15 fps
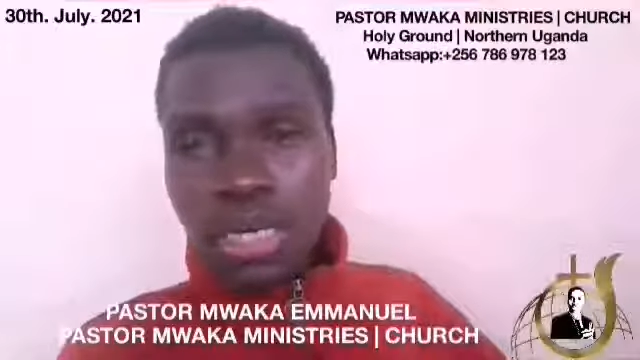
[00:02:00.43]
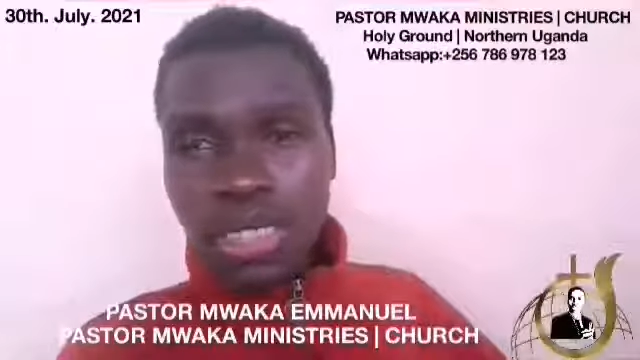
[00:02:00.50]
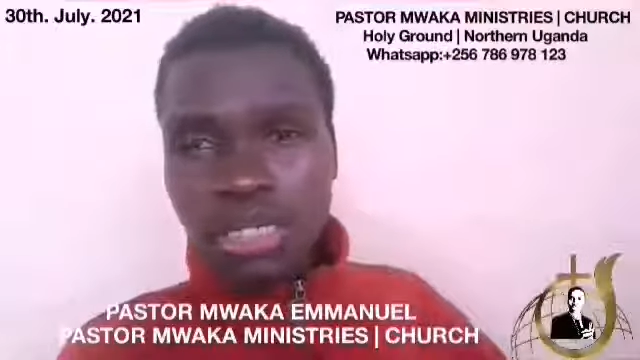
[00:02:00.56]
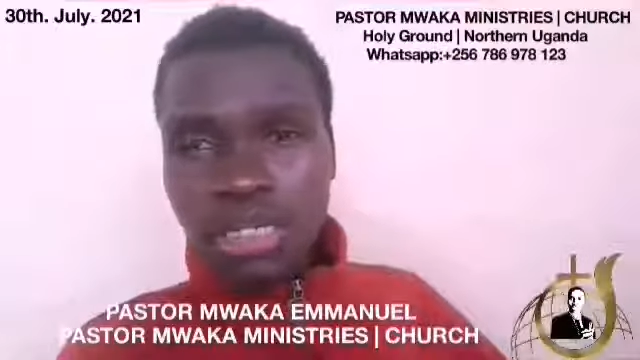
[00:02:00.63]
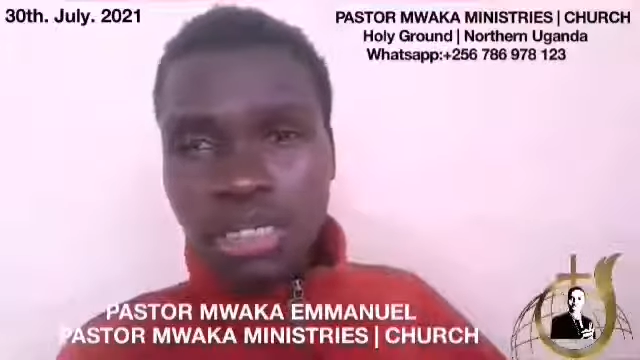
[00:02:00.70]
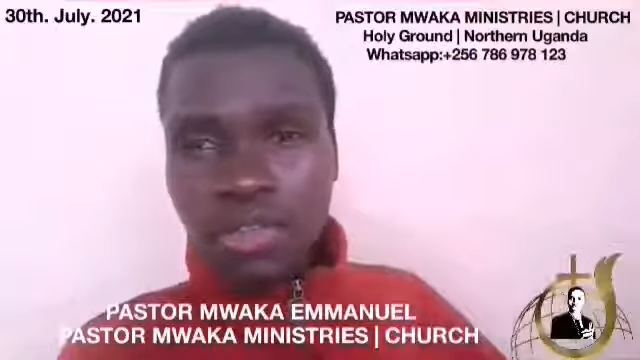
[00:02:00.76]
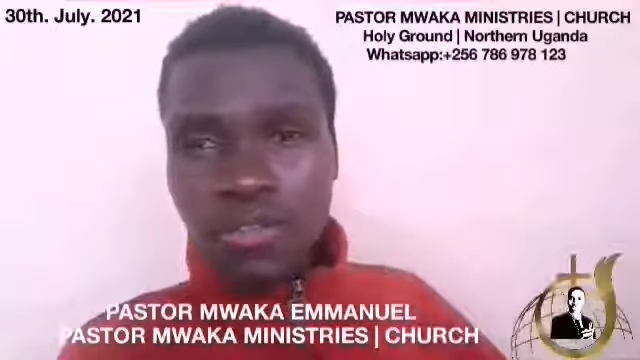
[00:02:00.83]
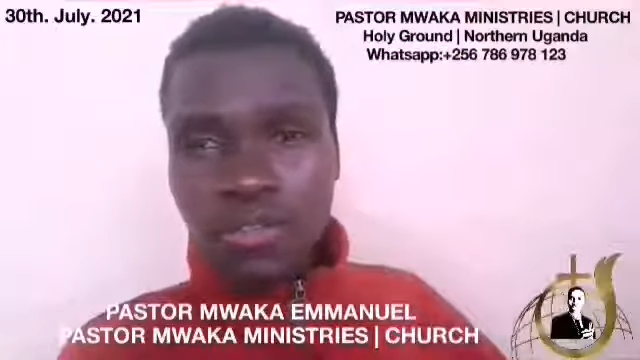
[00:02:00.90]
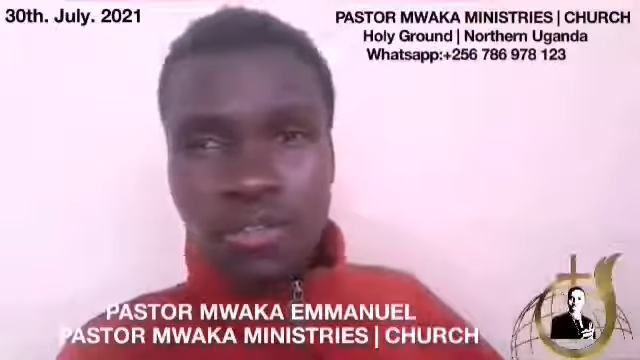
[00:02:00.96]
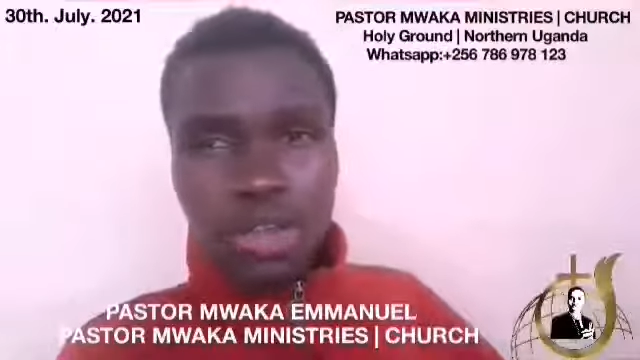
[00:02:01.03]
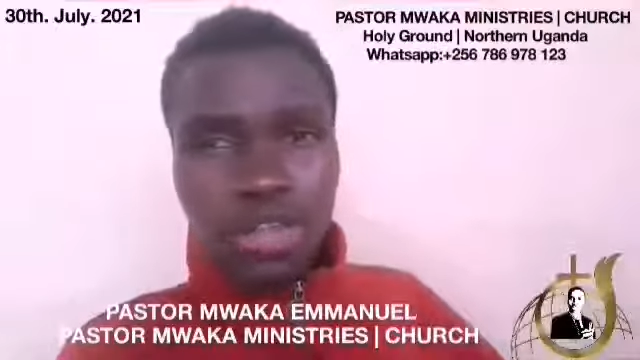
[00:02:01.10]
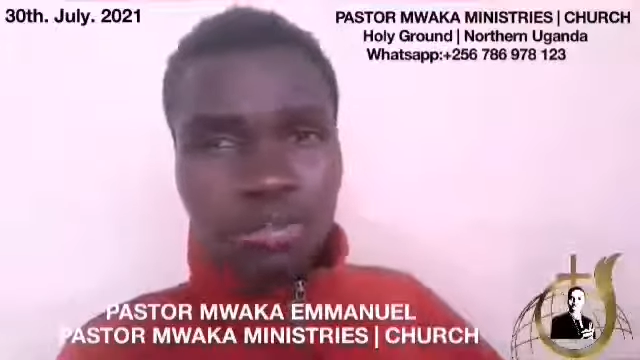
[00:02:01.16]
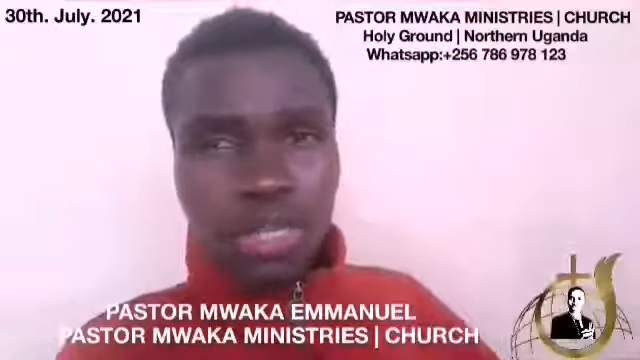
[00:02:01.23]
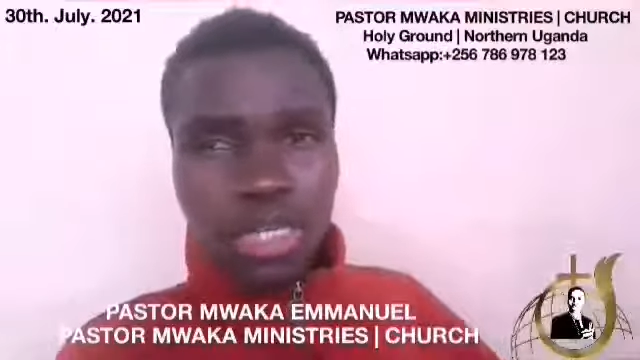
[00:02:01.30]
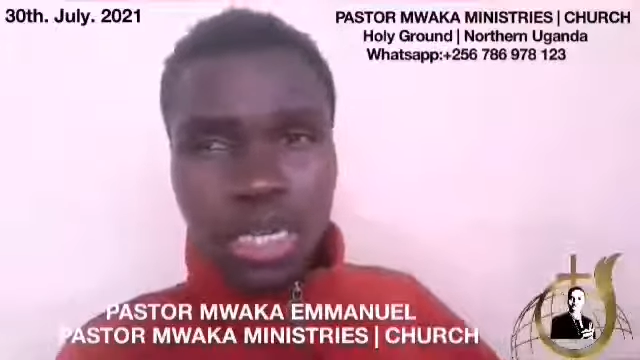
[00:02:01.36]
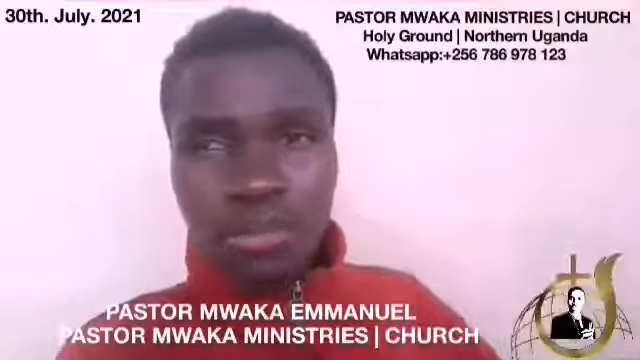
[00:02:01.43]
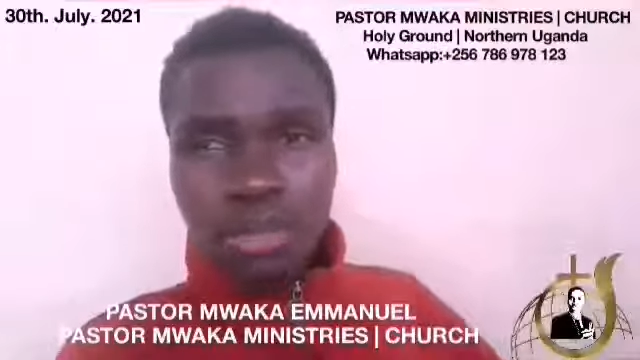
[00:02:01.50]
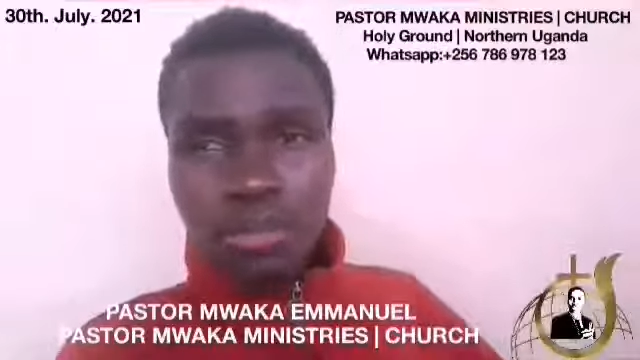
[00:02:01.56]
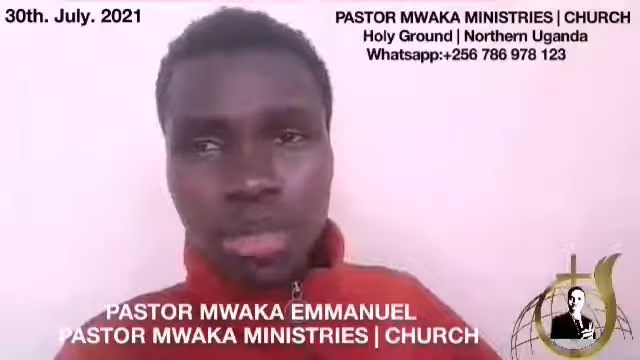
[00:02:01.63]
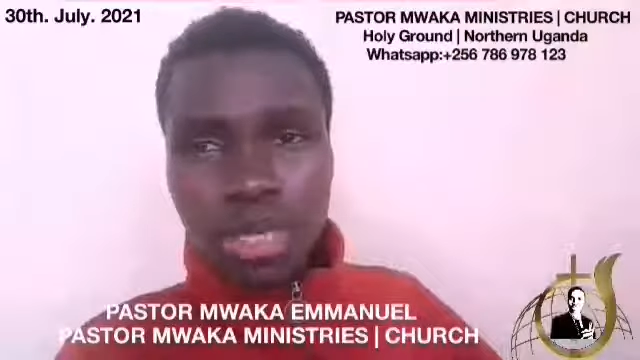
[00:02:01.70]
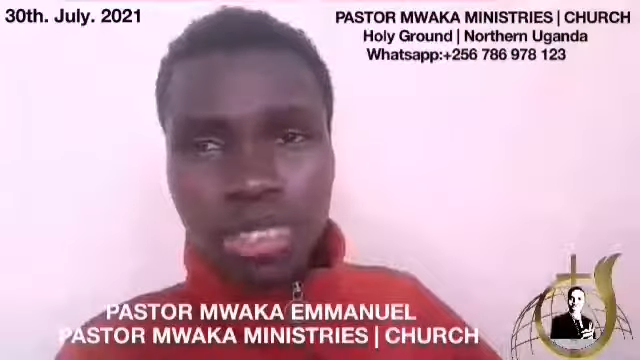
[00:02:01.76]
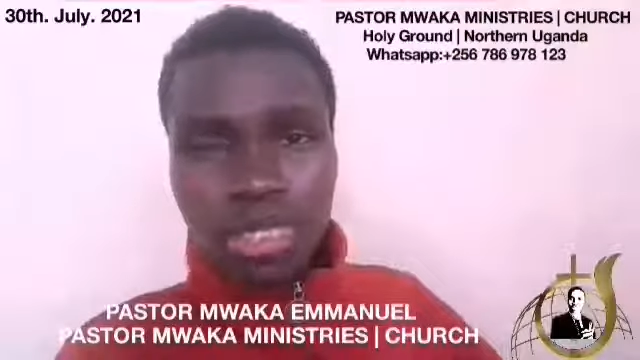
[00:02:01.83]
partner,
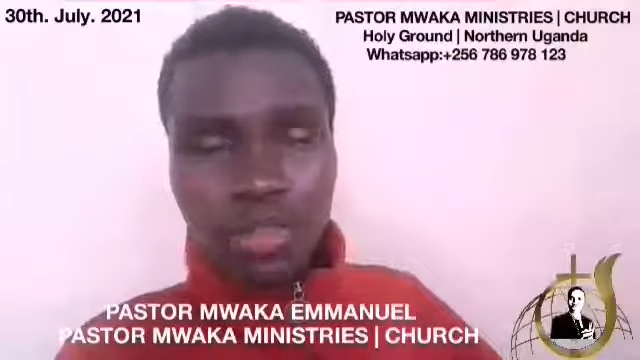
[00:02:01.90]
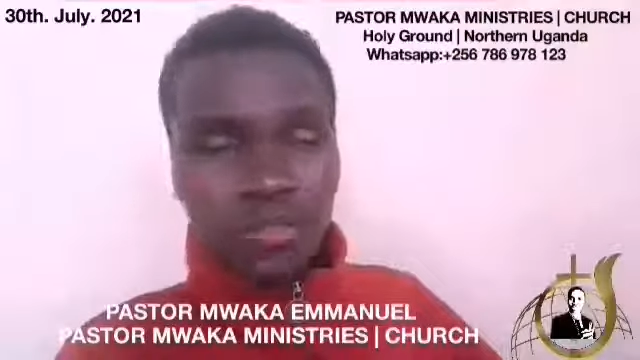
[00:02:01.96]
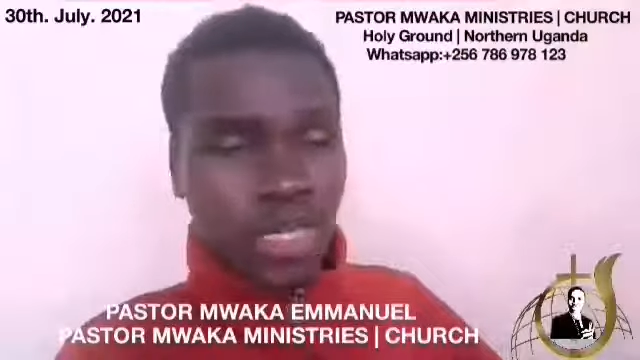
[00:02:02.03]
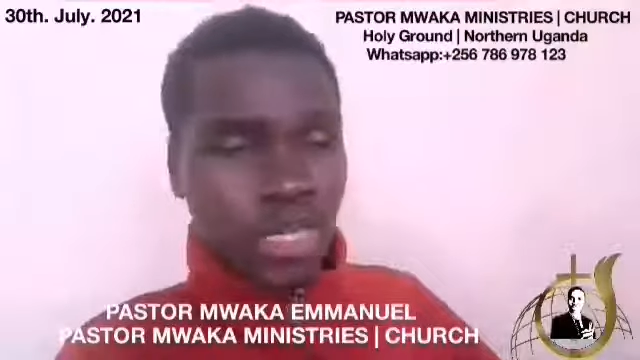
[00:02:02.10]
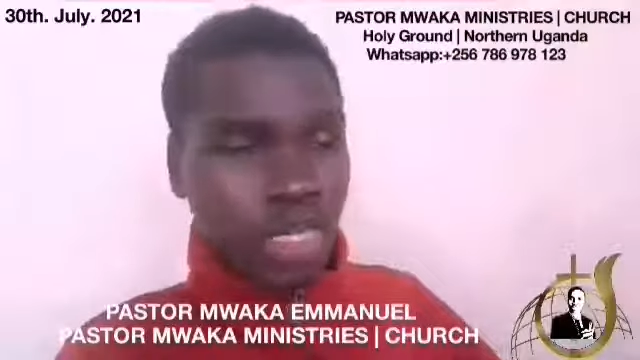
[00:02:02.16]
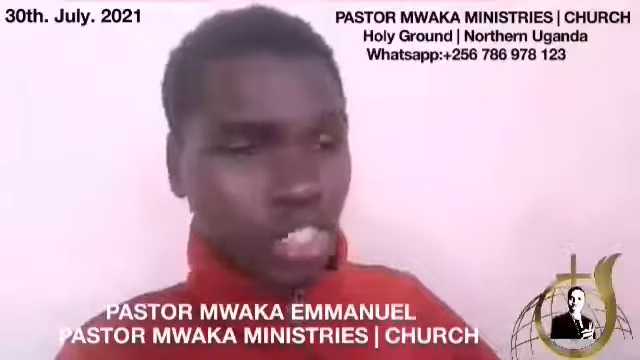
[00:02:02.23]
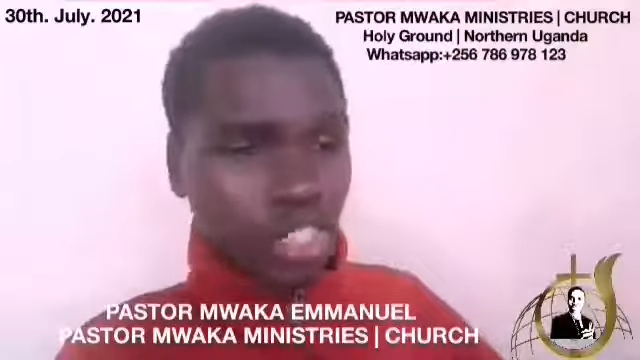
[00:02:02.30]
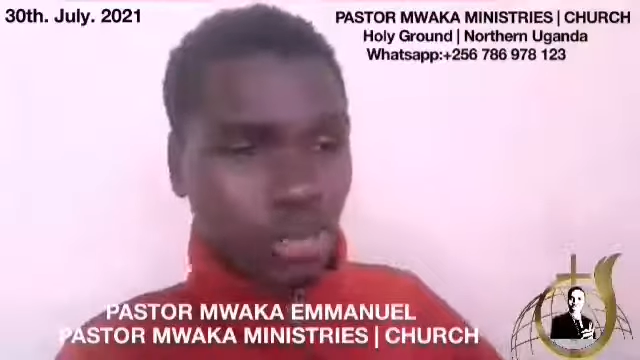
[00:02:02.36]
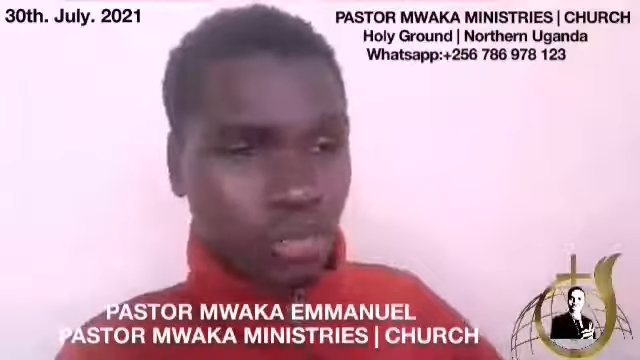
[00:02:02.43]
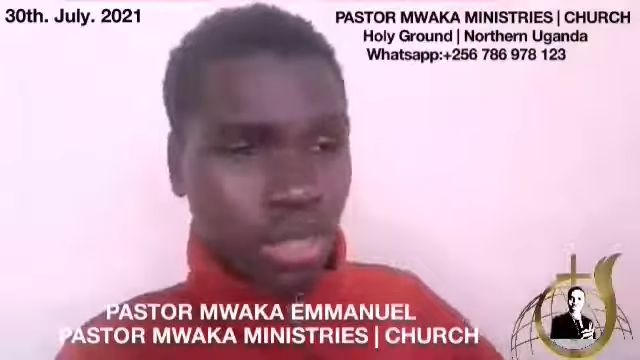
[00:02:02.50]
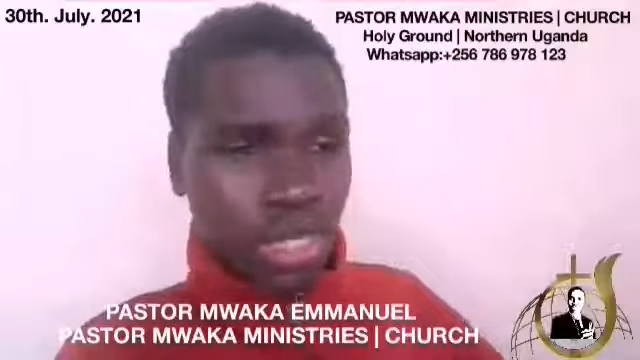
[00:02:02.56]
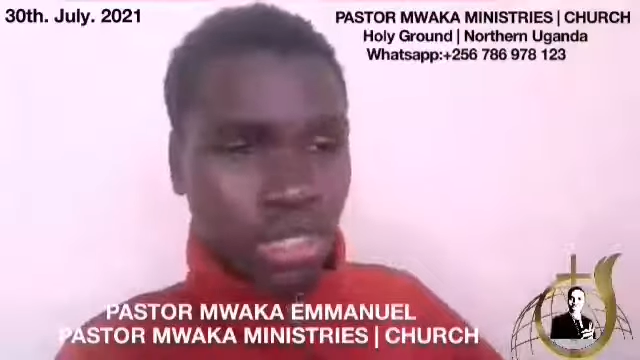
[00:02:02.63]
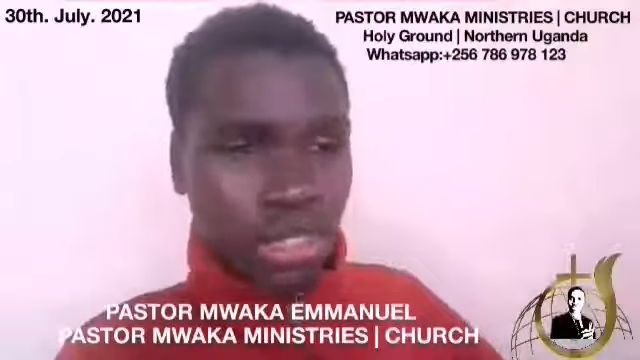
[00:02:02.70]
financial